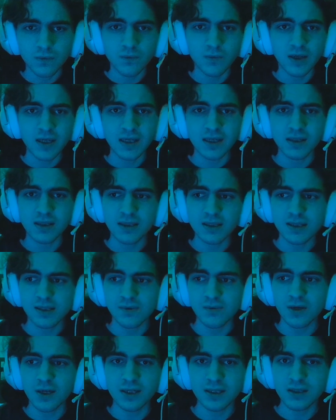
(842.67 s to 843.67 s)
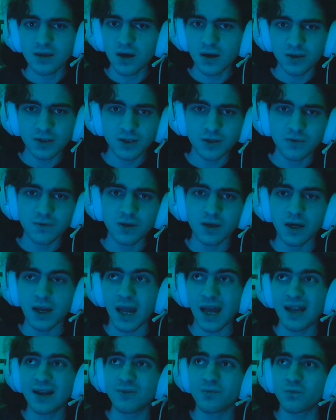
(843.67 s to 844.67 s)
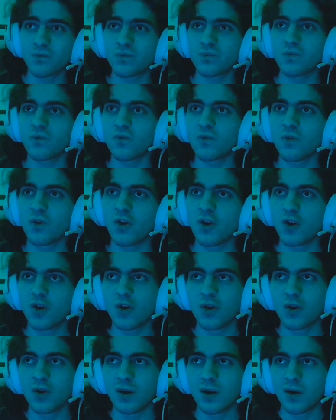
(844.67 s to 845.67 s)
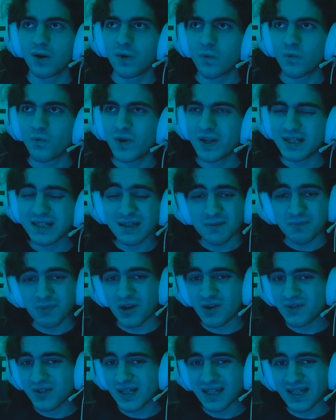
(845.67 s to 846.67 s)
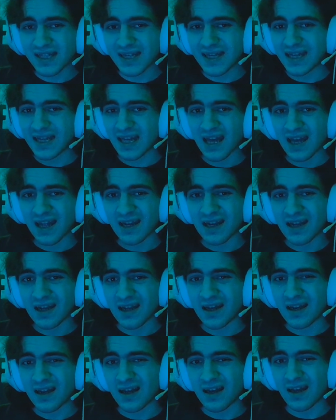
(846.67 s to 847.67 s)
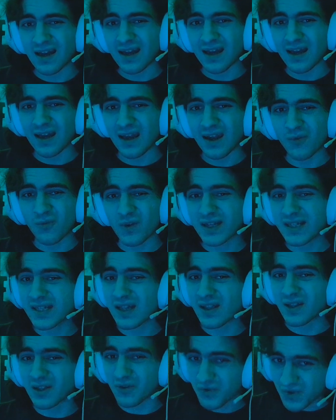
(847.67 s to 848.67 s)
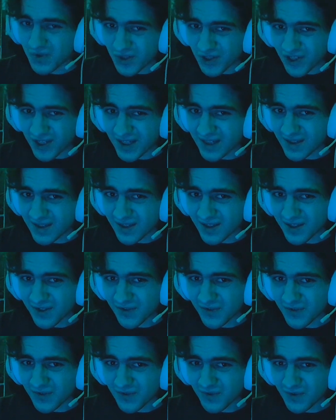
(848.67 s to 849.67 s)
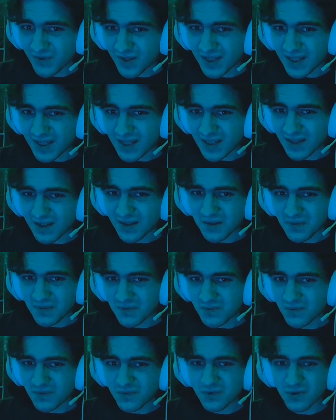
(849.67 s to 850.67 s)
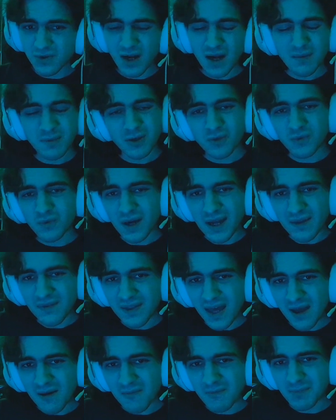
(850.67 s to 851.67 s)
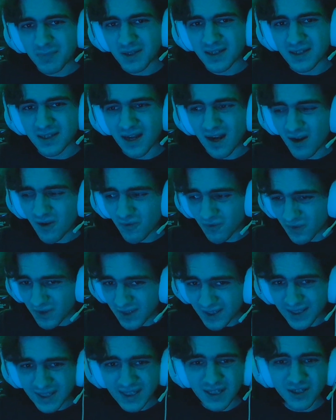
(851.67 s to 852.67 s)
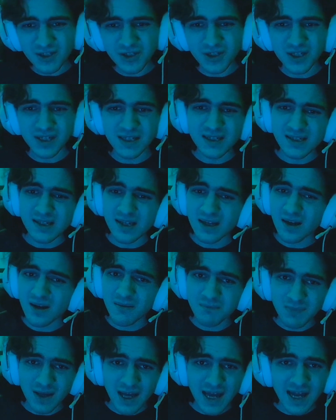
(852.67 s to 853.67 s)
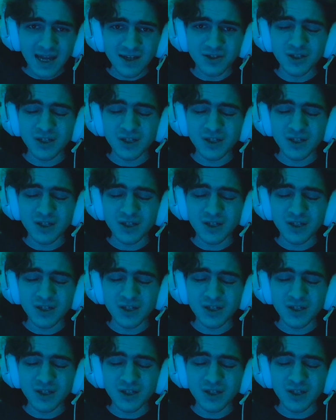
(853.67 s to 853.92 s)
Rika doesn't want to talk to her? And we supposedly get a resolution to the drama around that, but not really. She doesn't come back.